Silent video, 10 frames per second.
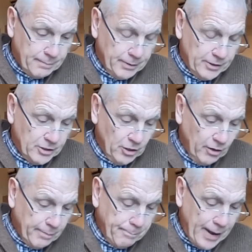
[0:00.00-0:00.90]
But there's a
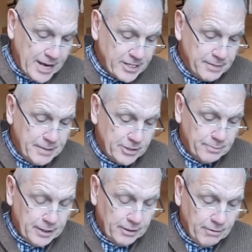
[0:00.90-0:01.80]
lot of
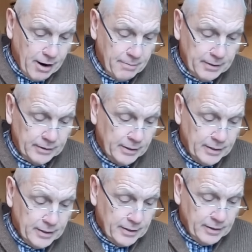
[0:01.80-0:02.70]
pessimism at the moment.
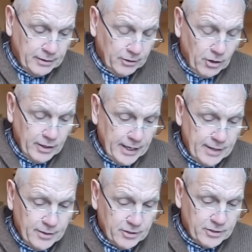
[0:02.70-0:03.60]
I'm kind of
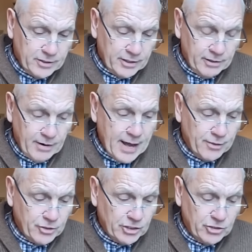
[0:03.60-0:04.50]
getting this around
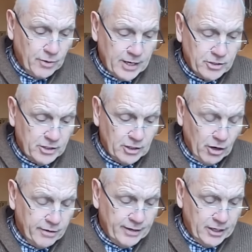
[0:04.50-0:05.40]
the situation. There's a
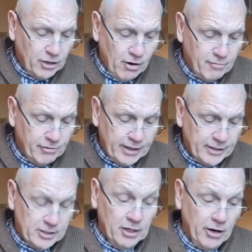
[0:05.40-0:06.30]
lot of inner conflict.
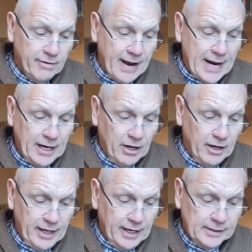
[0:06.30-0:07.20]
There's a lot of
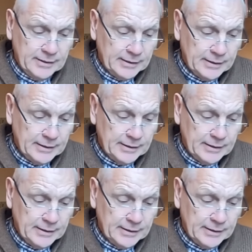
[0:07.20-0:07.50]
anger here.